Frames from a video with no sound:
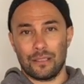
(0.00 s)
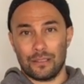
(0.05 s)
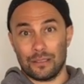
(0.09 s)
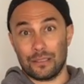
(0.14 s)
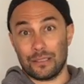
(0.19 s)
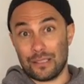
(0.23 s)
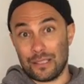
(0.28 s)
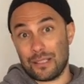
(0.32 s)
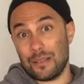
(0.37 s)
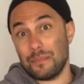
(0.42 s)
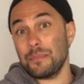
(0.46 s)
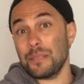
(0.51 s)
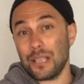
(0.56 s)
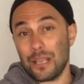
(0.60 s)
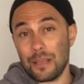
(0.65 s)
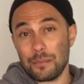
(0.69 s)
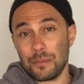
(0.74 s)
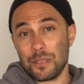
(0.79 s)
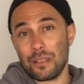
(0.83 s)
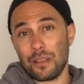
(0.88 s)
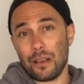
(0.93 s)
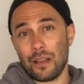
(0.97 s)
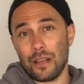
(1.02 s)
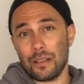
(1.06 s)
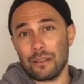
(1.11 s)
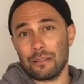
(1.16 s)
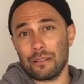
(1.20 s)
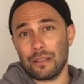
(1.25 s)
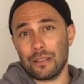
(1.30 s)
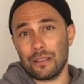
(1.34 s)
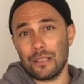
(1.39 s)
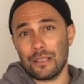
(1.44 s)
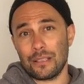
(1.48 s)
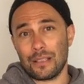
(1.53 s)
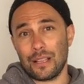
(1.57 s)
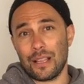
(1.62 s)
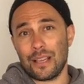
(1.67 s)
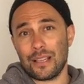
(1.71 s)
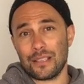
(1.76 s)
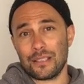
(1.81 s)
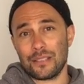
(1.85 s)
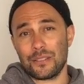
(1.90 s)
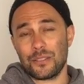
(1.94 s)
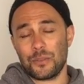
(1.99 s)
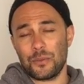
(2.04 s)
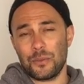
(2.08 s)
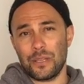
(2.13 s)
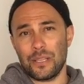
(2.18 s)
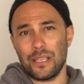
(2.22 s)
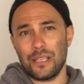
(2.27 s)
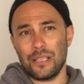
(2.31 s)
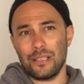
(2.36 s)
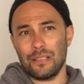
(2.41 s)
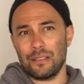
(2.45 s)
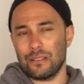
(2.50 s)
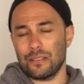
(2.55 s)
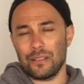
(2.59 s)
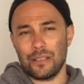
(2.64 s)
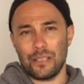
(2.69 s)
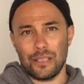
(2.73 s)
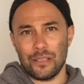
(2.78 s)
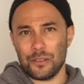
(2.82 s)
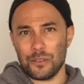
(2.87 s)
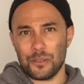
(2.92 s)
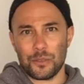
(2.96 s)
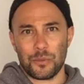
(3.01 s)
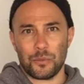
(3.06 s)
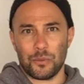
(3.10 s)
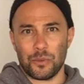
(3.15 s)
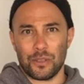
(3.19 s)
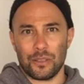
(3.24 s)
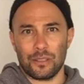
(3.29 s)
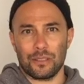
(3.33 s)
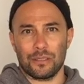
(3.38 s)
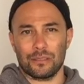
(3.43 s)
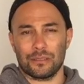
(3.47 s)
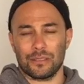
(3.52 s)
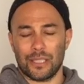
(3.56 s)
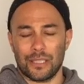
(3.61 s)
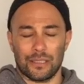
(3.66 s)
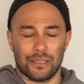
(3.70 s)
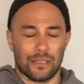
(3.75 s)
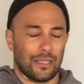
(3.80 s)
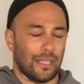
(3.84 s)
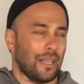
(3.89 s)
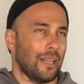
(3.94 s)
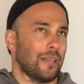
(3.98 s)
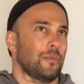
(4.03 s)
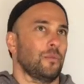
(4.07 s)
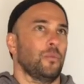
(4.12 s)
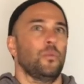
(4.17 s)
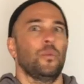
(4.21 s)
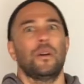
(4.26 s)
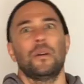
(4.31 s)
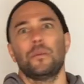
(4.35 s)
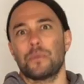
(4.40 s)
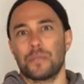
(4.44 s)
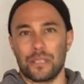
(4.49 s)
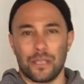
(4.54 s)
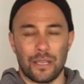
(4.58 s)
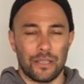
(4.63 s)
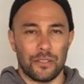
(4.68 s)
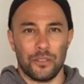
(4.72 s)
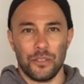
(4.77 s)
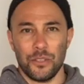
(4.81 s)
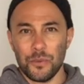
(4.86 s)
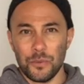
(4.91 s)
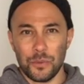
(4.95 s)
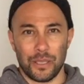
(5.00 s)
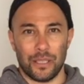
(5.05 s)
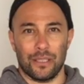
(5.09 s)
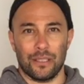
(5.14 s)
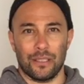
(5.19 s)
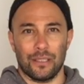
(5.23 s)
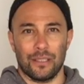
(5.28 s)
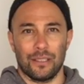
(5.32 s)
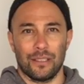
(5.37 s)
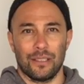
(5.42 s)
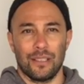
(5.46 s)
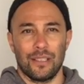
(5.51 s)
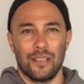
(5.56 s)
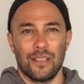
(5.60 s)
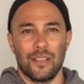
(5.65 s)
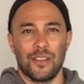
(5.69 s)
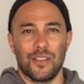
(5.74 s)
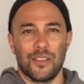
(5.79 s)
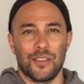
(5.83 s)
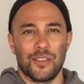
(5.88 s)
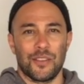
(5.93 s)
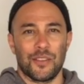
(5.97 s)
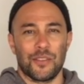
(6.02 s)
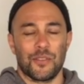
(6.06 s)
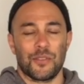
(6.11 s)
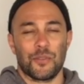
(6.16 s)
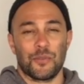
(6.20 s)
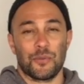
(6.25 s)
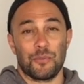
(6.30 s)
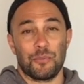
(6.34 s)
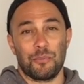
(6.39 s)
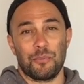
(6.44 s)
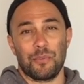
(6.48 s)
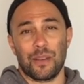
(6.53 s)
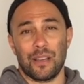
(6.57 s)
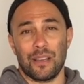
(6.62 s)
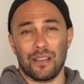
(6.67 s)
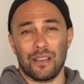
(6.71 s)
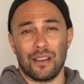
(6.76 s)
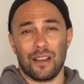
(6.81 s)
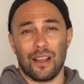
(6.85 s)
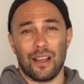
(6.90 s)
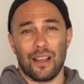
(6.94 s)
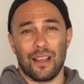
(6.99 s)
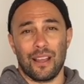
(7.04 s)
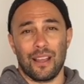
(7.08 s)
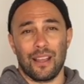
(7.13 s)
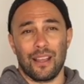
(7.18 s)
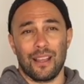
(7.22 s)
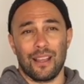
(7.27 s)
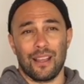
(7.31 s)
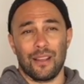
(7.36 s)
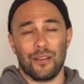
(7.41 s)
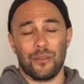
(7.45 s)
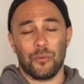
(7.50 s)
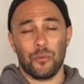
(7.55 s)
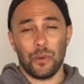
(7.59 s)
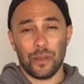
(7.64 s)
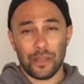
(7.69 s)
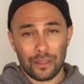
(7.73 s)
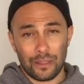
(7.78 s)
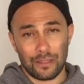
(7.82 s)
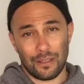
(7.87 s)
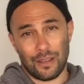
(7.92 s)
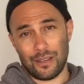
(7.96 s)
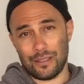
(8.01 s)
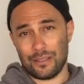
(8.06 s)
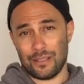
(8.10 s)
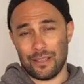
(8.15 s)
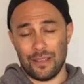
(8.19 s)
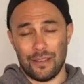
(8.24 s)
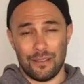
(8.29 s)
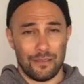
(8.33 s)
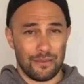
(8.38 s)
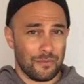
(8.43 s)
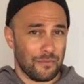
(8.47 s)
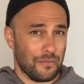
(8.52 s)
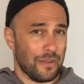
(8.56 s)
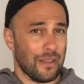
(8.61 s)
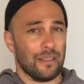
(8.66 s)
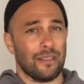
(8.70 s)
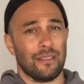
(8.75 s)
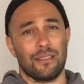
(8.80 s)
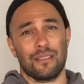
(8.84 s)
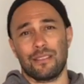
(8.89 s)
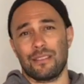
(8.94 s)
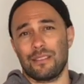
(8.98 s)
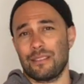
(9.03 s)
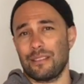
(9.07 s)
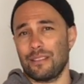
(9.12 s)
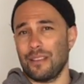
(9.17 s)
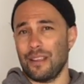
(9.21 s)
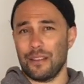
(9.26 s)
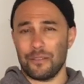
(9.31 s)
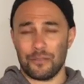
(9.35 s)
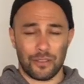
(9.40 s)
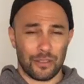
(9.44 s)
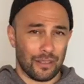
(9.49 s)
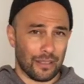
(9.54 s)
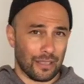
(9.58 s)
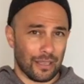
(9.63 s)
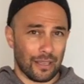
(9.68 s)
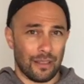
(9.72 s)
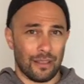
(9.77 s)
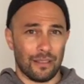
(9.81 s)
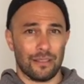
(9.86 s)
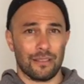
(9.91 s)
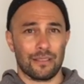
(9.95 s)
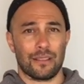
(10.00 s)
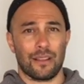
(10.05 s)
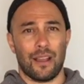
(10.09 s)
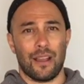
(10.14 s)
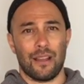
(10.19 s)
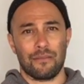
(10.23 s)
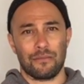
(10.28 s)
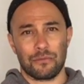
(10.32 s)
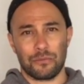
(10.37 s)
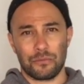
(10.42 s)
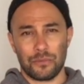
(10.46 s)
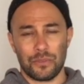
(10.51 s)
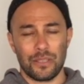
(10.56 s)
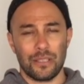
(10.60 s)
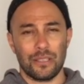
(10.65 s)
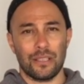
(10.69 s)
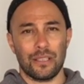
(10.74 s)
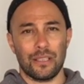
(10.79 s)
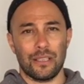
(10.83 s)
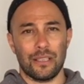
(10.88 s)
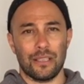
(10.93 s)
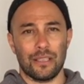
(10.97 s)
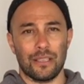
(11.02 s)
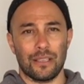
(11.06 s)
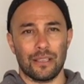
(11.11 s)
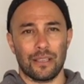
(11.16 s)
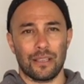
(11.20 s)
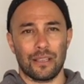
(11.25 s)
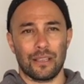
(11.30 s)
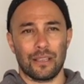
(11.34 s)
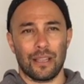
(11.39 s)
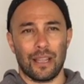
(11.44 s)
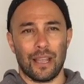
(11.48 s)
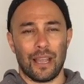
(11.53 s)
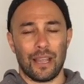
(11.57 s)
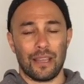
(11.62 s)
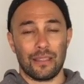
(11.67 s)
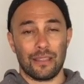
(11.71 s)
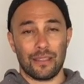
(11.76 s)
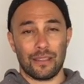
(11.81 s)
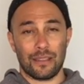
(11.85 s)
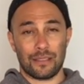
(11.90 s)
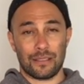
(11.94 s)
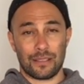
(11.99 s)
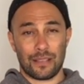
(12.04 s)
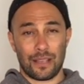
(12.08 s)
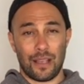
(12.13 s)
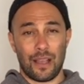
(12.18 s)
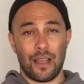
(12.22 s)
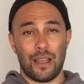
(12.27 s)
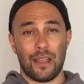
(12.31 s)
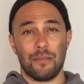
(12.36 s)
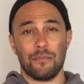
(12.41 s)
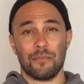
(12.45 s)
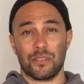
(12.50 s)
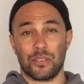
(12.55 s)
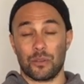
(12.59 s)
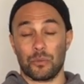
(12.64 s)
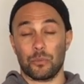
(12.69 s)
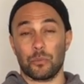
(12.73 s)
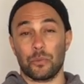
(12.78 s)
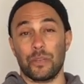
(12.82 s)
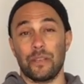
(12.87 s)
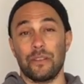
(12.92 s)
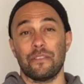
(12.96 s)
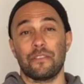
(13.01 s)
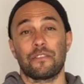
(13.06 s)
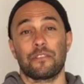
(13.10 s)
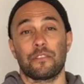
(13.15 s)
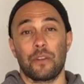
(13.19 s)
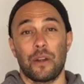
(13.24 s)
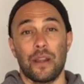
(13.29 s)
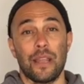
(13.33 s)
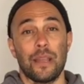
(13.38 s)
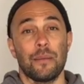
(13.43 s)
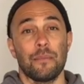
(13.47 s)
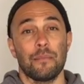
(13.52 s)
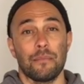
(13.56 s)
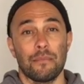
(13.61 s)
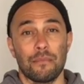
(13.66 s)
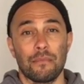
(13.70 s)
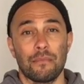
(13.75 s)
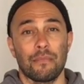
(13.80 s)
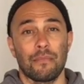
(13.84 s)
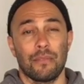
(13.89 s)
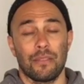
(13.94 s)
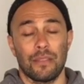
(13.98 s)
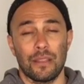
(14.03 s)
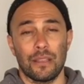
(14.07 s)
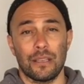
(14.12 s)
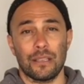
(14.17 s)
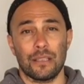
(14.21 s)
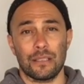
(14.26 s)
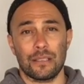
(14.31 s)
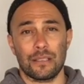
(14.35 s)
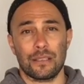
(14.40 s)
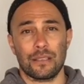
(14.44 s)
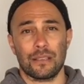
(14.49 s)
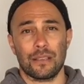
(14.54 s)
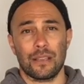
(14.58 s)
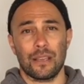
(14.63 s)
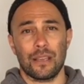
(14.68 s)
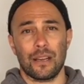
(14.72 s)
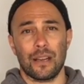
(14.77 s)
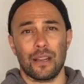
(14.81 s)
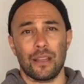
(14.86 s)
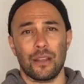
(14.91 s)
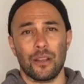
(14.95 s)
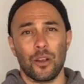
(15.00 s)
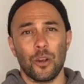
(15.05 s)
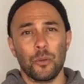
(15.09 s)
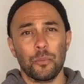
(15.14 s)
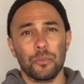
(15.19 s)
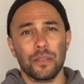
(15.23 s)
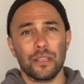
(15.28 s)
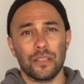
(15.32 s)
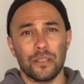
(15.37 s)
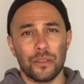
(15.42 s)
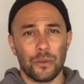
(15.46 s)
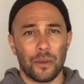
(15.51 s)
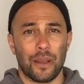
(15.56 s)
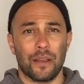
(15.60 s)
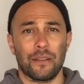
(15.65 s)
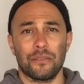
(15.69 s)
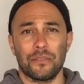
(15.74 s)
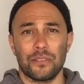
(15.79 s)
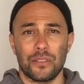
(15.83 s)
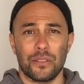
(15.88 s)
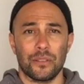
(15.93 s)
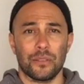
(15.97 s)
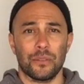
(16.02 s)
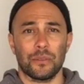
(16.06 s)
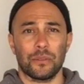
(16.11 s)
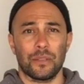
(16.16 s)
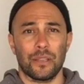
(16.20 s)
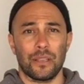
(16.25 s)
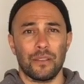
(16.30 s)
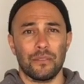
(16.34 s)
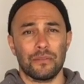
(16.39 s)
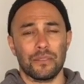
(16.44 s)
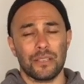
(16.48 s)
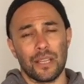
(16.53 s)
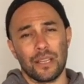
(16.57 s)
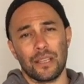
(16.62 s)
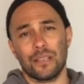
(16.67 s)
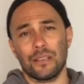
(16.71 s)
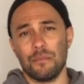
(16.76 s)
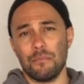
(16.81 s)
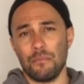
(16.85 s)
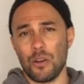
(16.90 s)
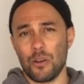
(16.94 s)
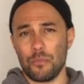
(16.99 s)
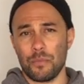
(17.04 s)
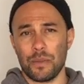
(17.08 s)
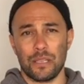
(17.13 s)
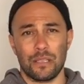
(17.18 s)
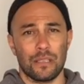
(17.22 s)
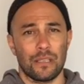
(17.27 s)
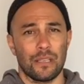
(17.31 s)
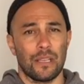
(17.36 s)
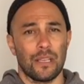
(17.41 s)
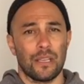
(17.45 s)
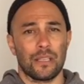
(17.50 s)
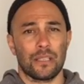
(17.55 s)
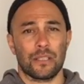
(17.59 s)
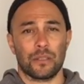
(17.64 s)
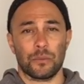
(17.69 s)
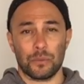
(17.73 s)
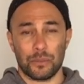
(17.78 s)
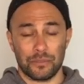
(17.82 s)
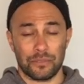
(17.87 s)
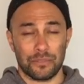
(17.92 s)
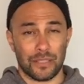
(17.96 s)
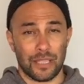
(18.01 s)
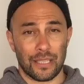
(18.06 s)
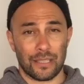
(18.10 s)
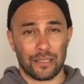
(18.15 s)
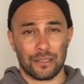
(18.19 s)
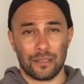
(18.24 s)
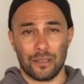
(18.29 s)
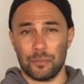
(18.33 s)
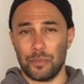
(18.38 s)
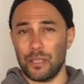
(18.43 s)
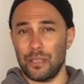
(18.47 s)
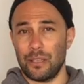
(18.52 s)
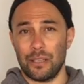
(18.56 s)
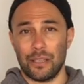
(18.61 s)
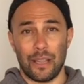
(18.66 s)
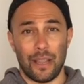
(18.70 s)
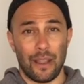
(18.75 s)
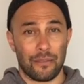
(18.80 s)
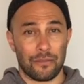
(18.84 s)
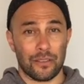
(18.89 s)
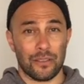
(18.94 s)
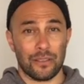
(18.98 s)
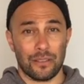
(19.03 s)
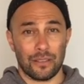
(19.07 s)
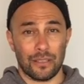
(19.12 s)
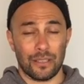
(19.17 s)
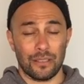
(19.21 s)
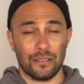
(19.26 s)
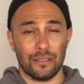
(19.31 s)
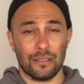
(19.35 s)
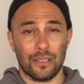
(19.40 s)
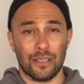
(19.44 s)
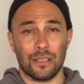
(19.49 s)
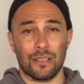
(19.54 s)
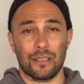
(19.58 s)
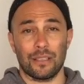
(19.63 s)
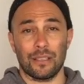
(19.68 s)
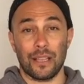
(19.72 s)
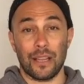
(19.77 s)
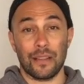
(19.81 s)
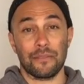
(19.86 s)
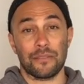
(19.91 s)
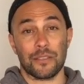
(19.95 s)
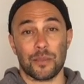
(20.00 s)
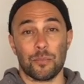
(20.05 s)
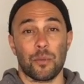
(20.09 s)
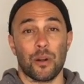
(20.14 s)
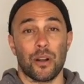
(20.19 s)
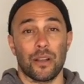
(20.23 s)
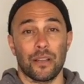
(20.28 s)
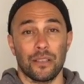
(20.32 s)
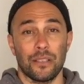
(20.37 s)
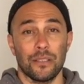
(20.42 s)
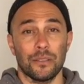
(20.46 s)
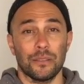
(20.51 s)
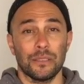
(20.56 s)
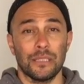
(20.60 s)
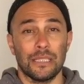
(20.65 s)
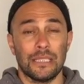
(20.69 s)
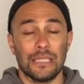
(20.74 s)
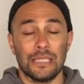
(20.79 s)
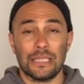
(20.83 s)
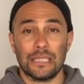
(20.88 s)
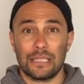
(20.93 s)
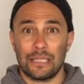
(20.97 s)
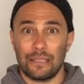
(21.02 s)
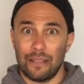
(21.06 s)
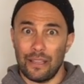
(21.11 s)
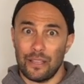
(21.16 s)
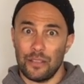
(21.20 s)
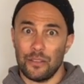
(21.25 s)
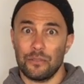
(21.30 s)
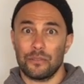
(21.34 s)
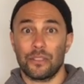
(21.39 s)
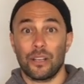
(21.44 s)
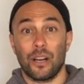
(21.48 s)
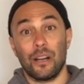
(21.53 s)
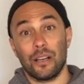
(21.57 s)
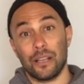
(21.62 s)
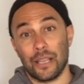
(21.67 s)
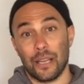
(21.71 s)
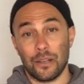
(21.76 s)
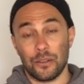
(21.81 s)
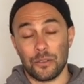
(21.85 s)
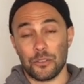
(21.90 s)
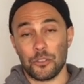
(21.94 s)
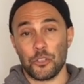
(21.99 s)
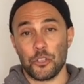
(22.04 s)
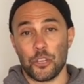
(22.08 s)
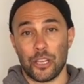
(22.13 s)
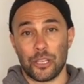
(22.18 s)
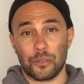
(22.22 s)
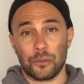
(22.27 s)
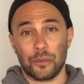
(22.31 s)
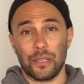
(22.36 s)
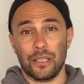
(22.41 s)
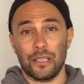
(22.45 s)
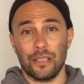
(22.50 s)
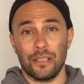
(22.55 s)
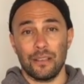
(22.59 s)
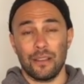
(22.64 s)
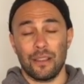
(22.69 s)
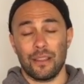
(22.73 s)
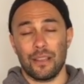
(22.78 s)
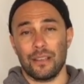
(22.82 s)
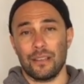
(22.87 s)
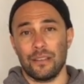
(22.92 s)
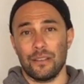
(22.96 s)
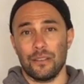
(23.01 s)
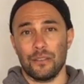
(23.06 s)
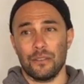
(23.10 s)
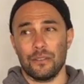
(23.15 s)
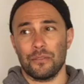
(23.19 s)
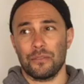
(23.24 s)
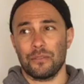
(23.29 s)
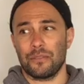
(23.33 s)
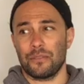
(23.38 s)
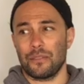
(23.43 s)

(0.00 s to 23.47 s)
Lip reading: sometimes thought that these last 20, 30 years were like, God, what was I doing? But with lockdown, with everything else, I've really had the time to reframe things. And I hope that you have too, that you've taken a moment to reflect upon everything that life has brought you, that you've gone out and generated, that you've